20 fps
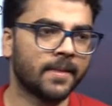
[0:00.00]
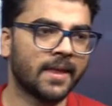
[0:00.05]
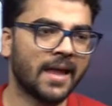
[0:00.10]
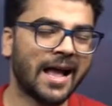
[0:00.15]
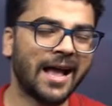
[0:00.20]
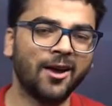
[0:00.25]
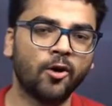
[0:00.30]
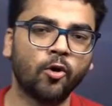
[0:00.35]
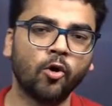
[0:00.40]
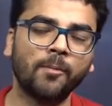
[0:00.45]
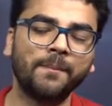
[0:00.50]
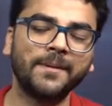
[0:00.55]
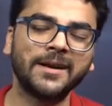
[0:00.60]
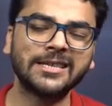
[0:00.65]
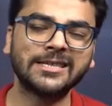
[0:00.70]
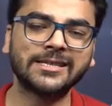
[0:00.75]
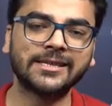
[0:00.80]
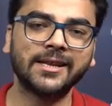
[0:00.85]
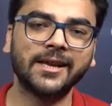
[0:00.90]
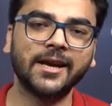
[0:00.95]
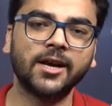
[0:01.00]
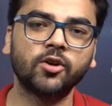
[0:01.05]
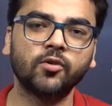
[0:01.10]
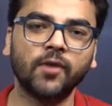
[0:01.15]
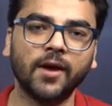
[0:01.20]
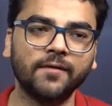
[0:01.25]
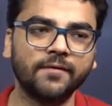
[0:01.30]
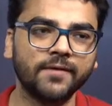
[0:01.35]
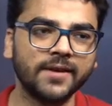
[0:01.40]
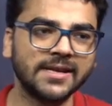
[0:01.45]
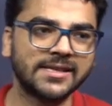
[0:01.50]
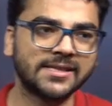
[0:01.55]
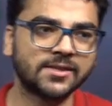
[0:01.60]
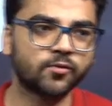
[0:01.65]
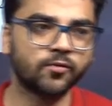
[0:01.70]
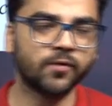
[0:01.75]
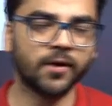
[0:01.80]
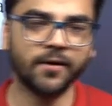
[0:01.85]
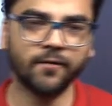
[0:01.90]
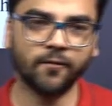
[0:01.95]
I hope it is clear to every
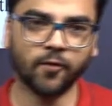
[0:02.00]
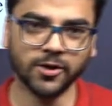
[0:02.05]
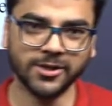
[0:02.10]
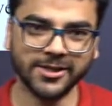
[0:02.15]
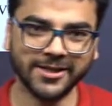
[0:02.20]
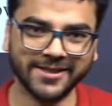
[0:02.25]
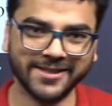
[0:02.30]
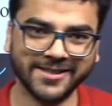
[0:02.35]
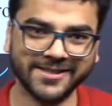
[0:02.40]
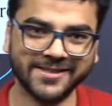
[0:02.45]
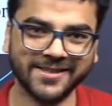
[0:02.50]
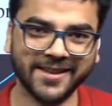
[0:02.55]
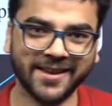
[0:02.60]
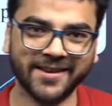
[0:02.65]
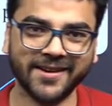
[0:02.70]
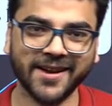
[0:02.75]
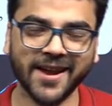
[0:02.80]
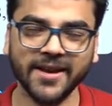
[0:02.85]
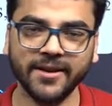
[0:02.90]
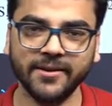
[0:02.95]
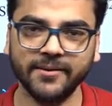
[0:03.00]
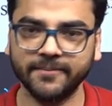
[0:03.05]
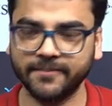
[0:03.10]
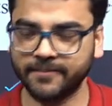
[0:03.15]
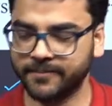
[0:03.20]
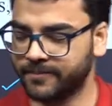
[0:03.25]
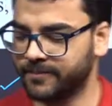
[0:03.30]
student watching this thing, right?